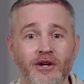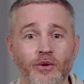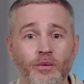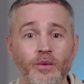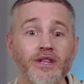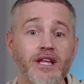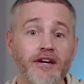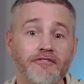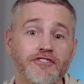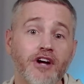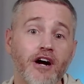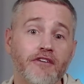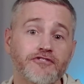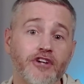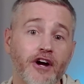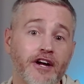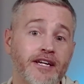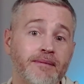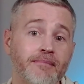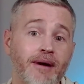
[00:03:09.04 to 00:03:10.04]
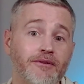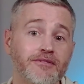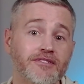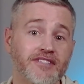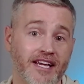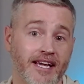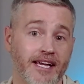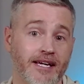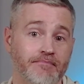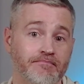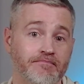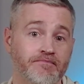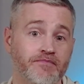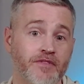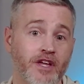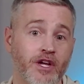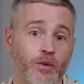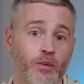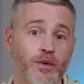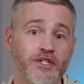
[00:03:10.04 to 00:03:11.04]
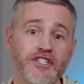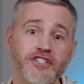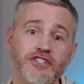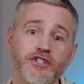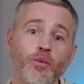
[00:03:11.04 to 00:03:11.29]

We left off talking about TAM, which is